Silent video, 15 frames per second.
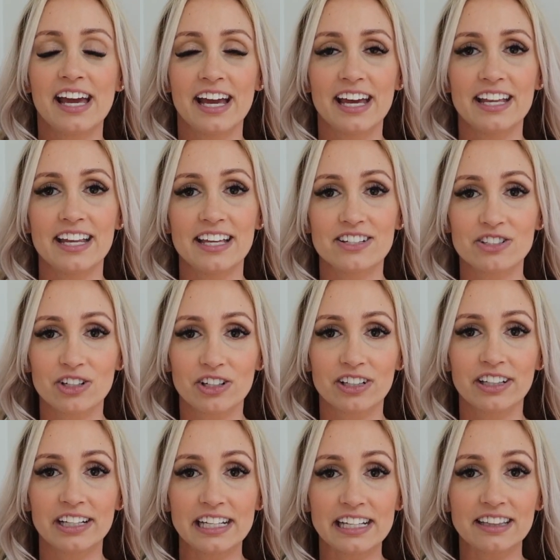It is a
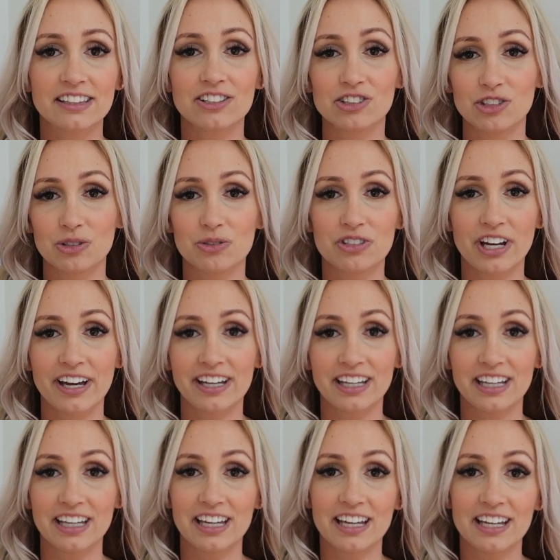good length to tuck
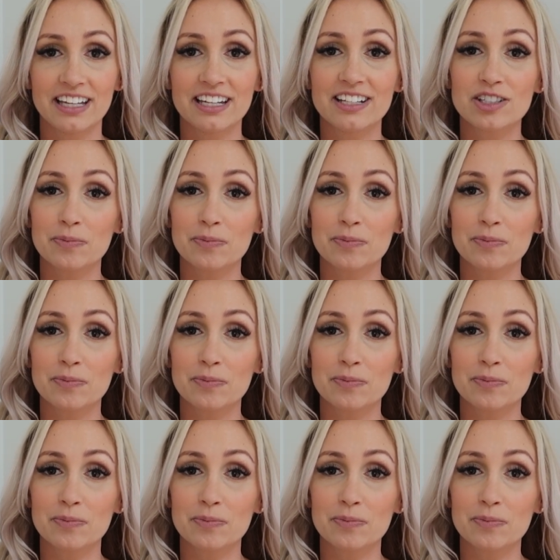it in,